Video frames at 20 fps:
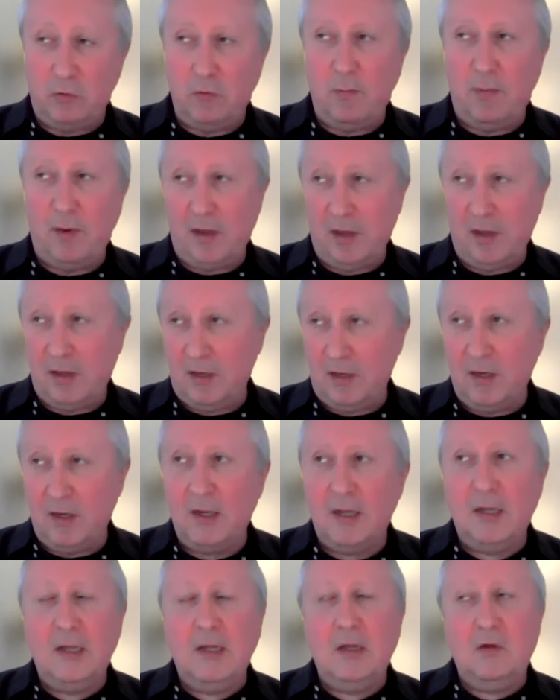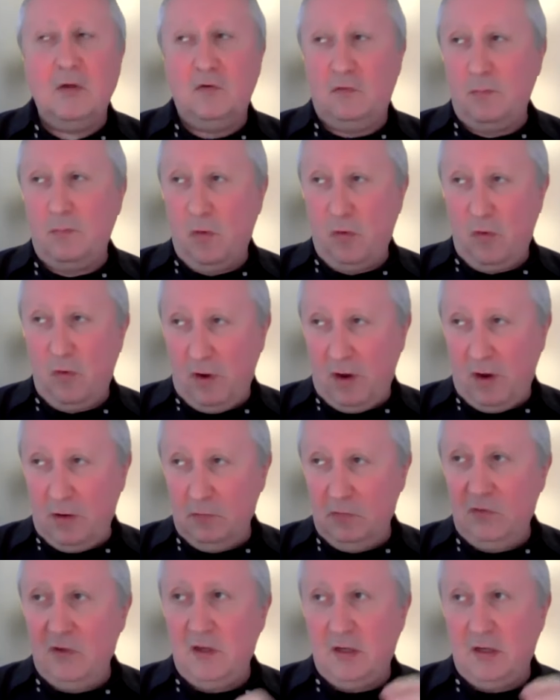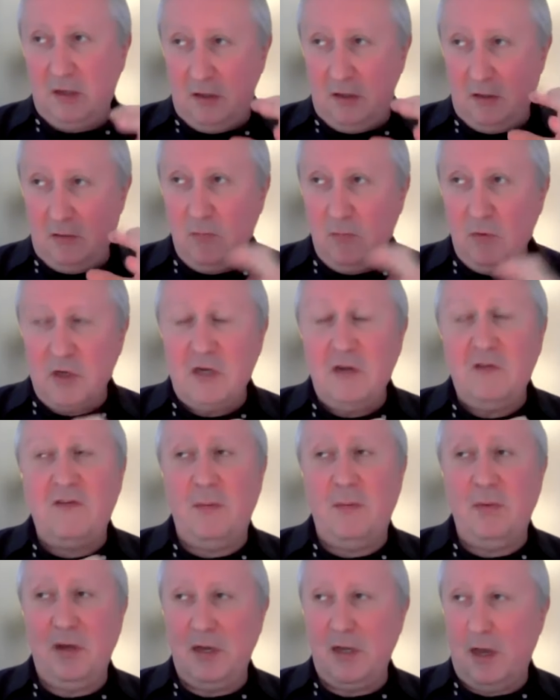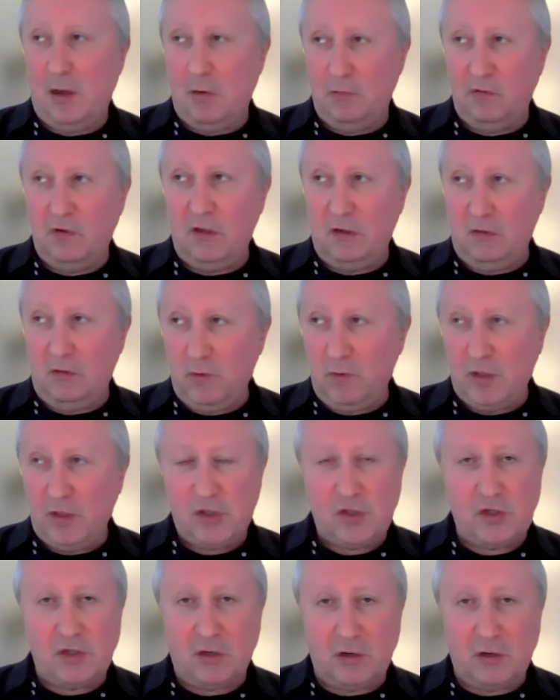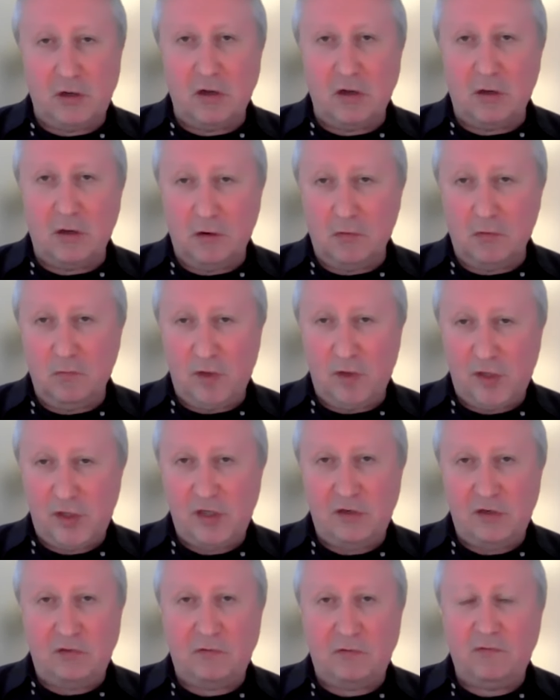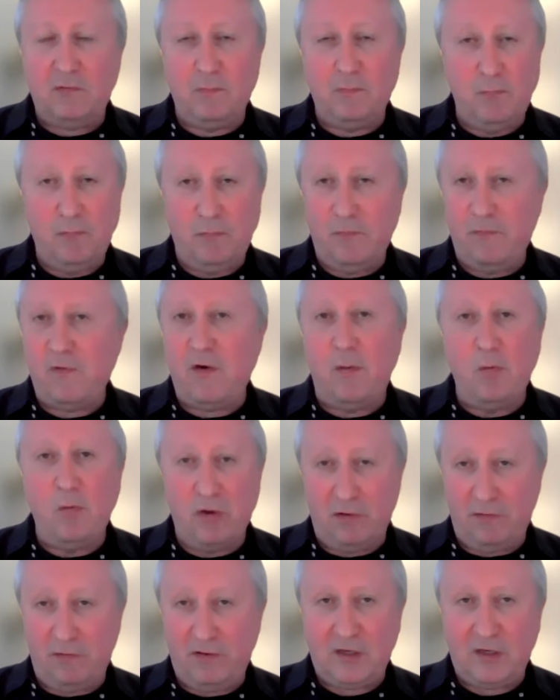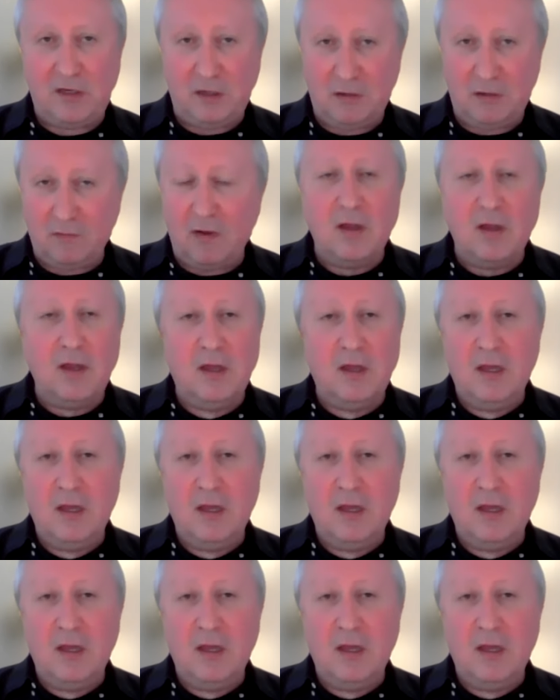occupy smaller housing, multifamily housing, which is far more effective